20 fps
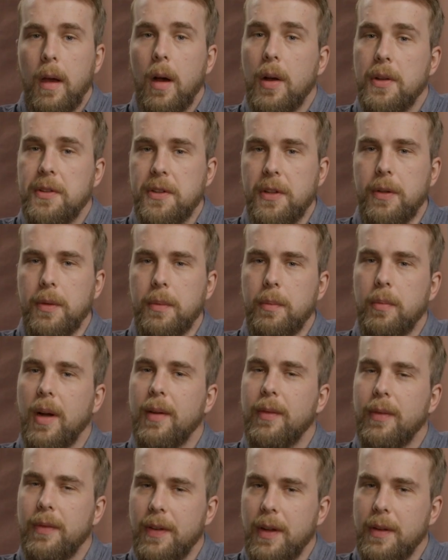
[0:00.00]
Also,
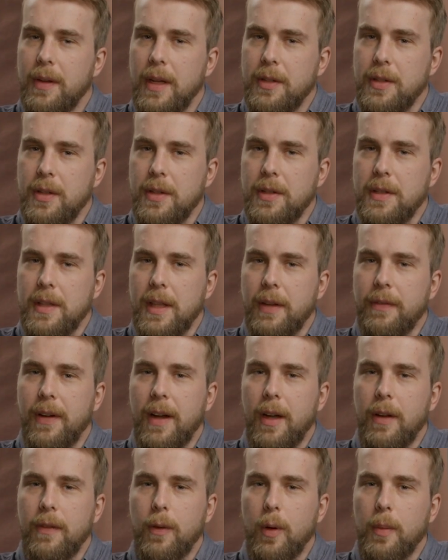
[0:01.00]
private foundations that file
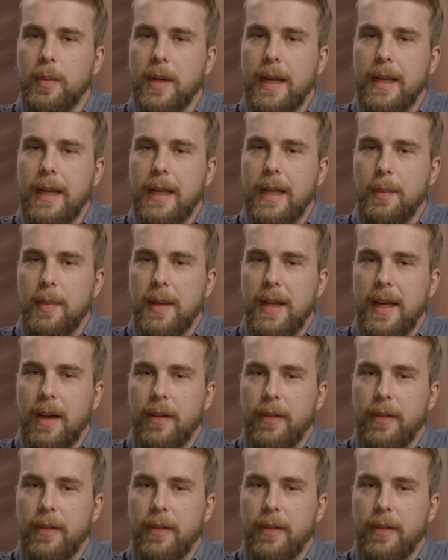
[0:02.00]
Form 990-PF